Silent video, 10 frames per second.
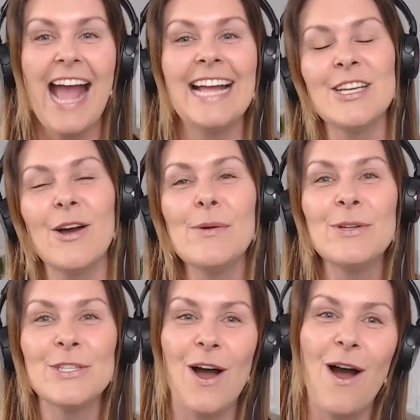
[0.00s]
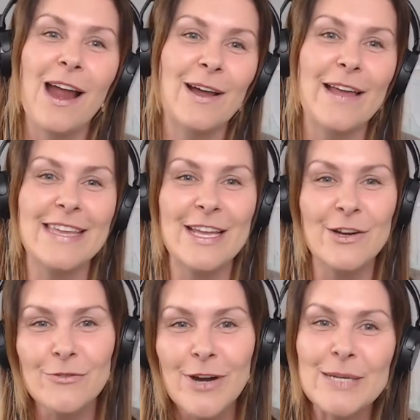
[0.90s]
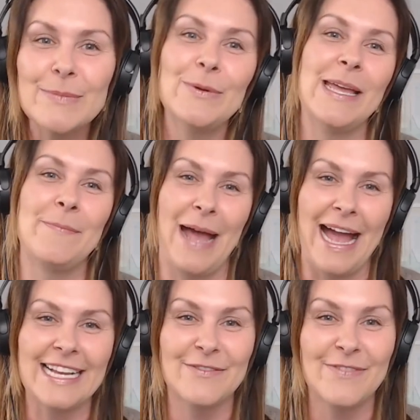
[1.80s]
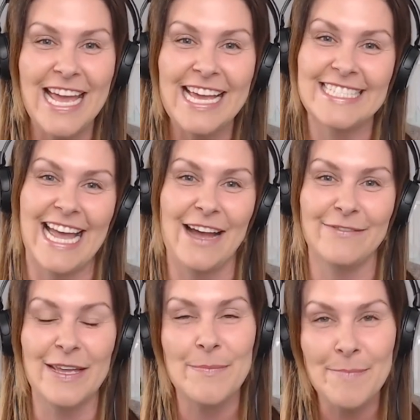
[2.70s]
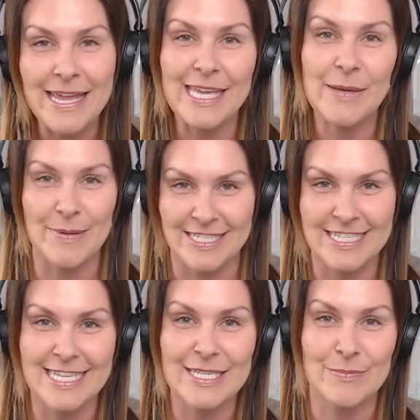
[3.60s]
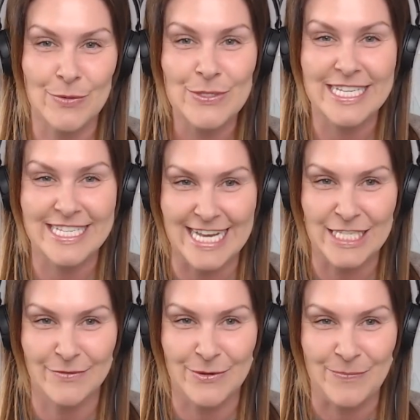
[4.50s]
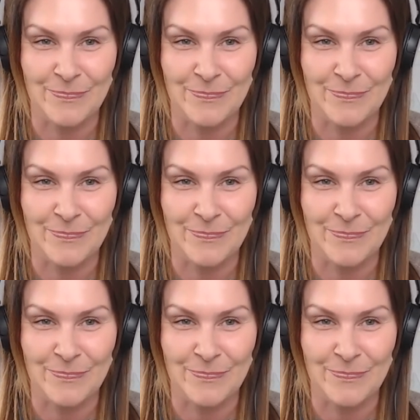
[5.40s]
and I want to highlight the incredible impact VAs have in making businesses more successful.